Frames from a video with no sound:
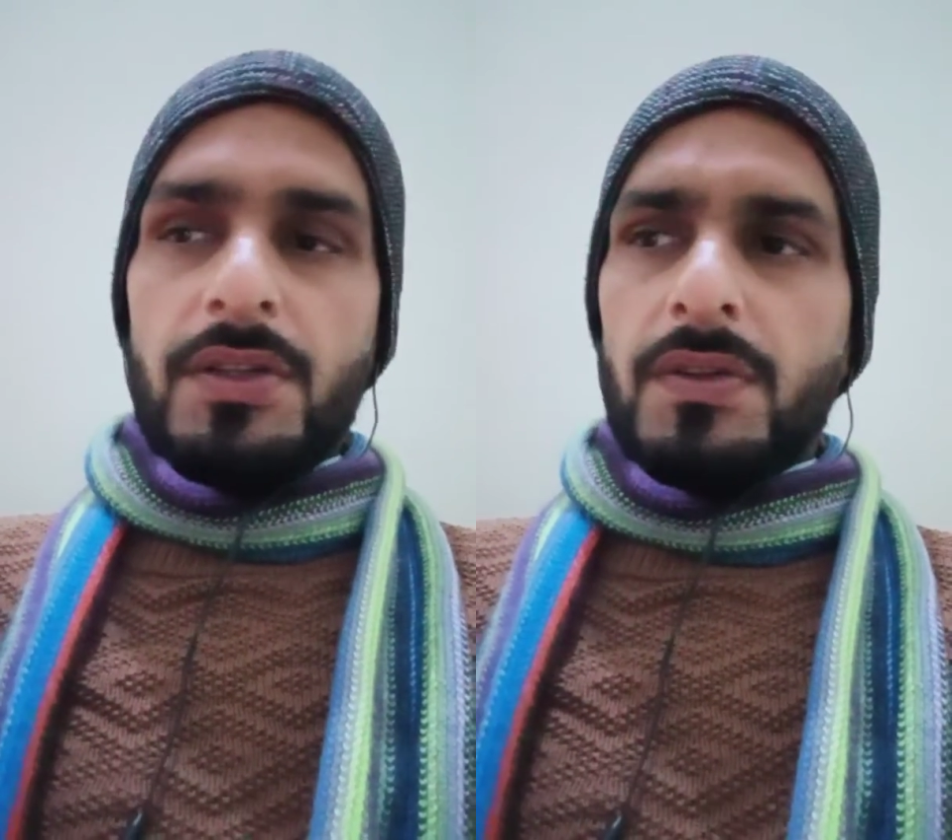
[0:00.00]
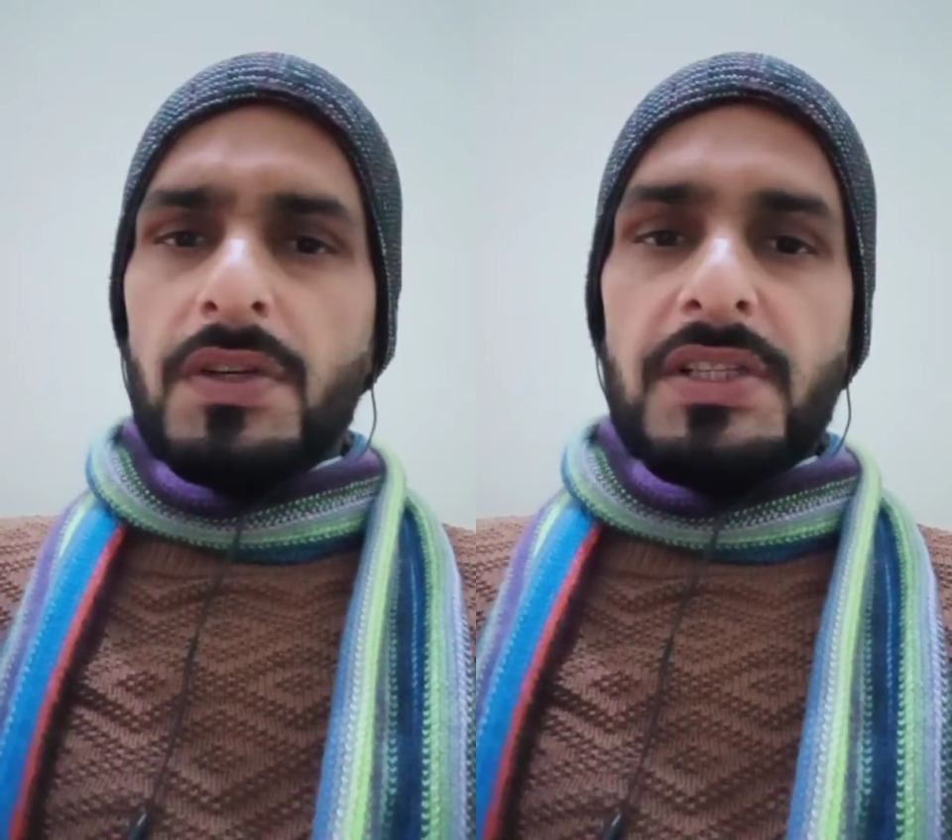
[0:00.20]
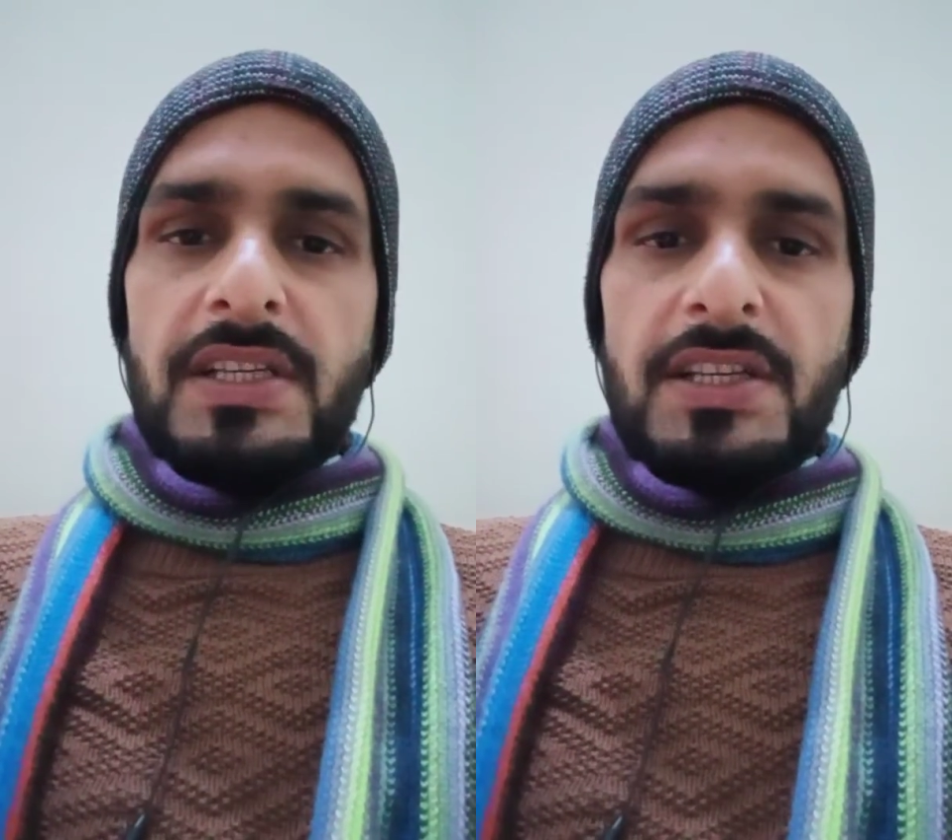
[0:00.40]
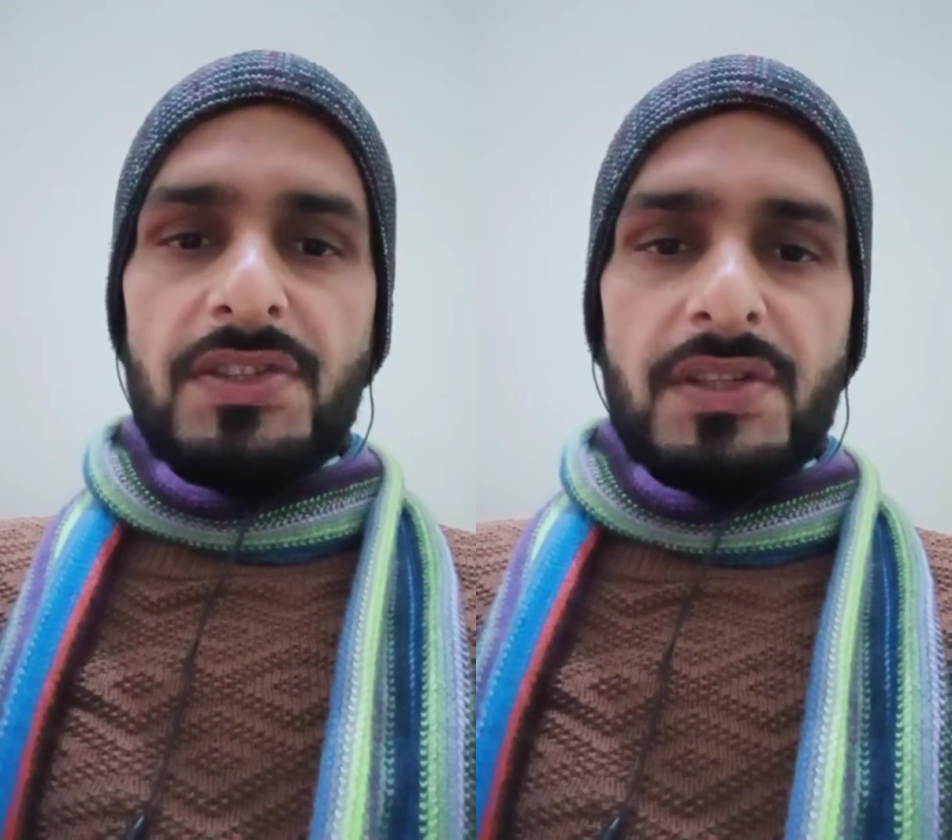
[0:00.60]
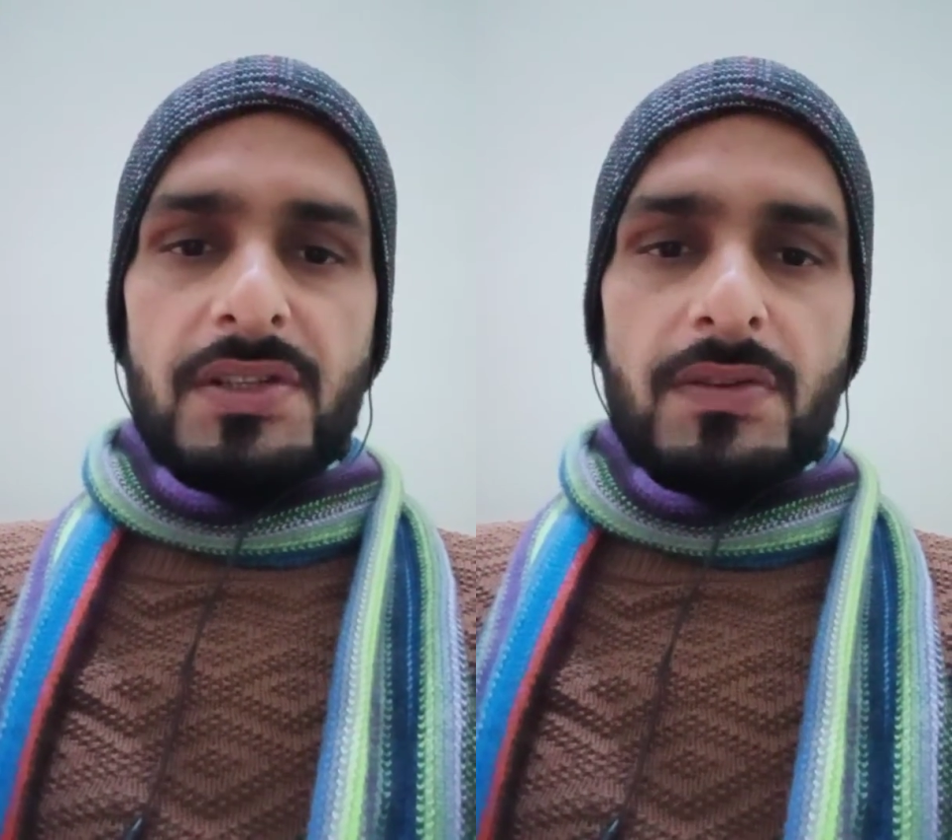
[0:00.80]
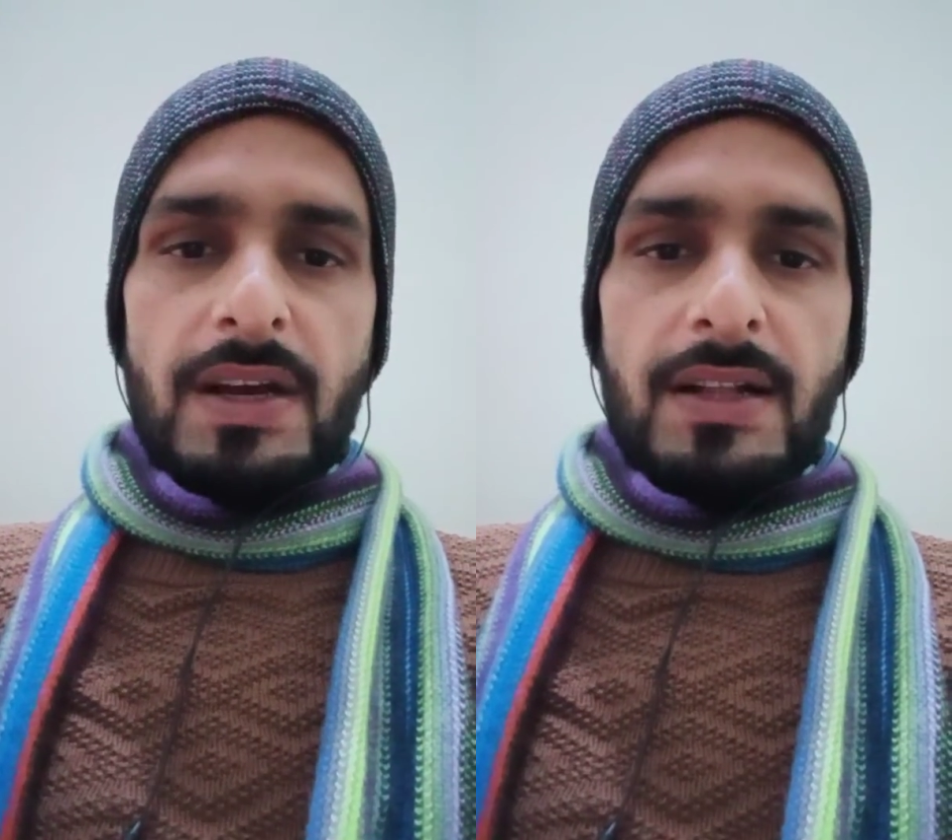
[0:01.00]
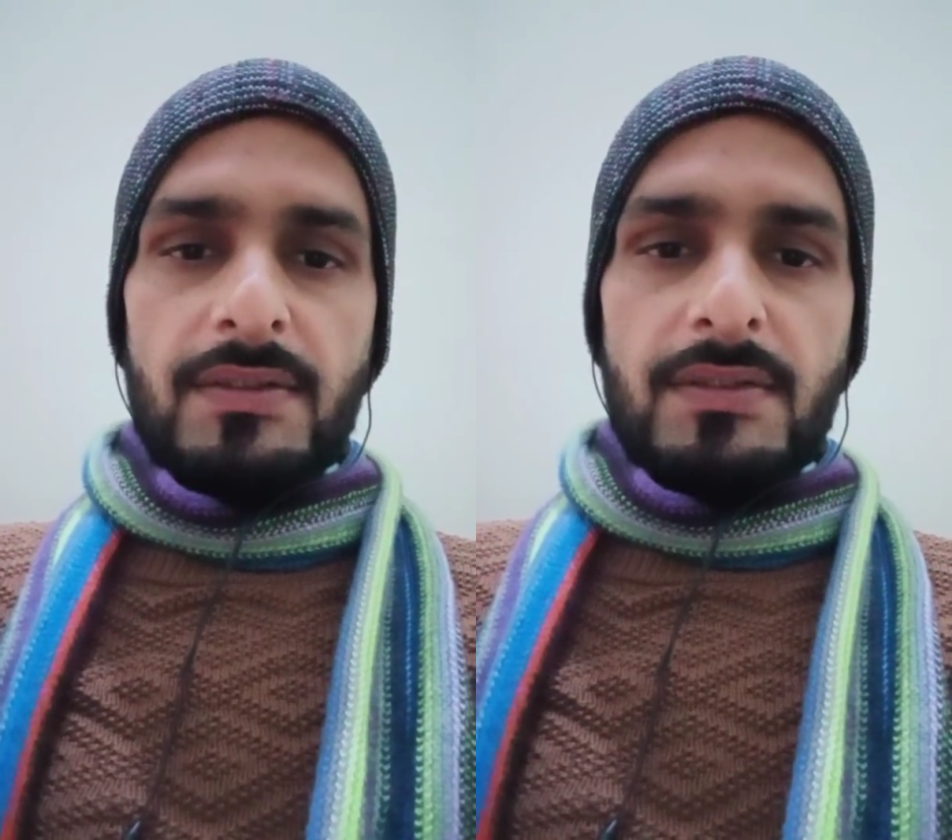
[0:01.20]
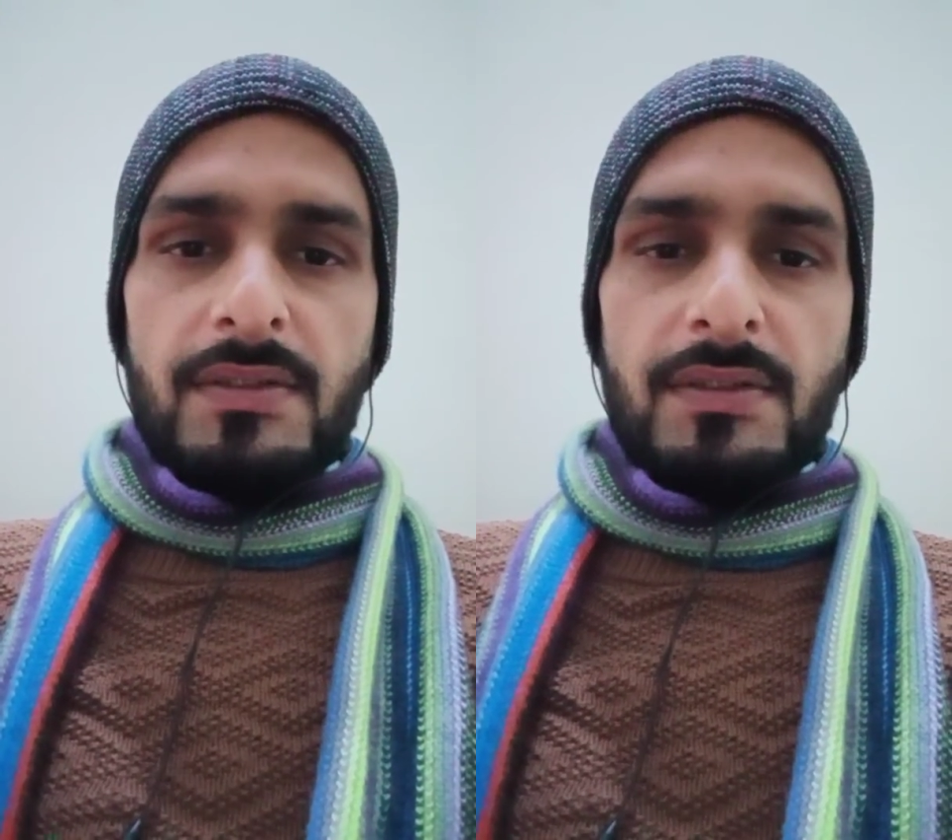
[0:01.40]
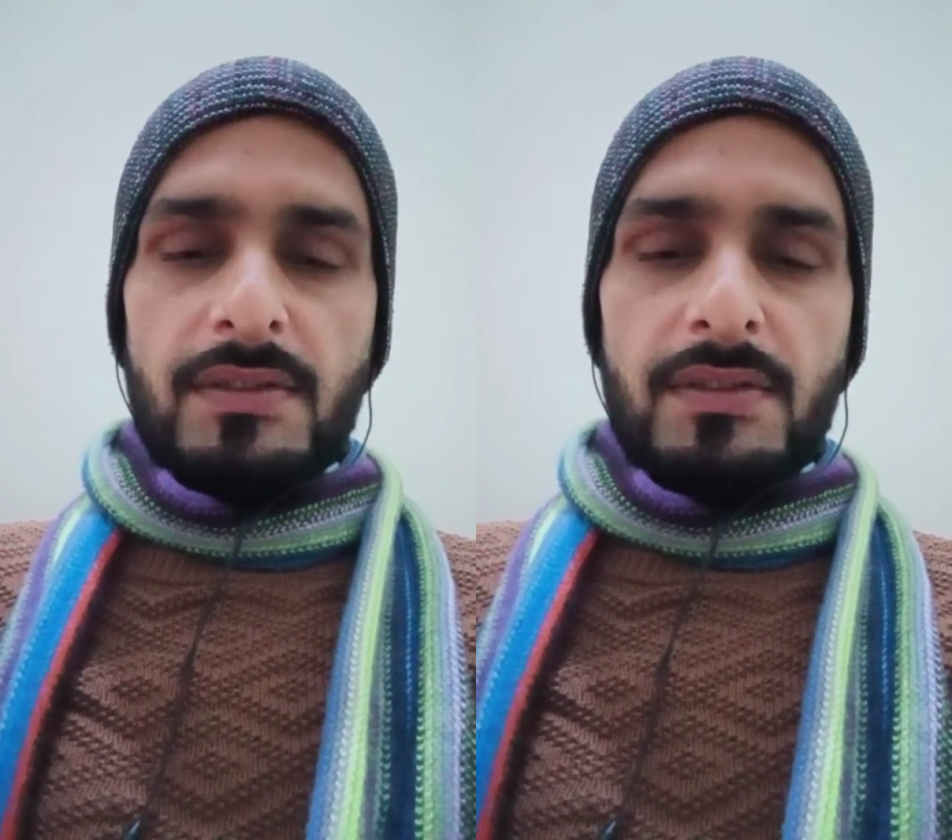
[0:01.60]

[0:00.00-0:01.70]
it's injurious to health.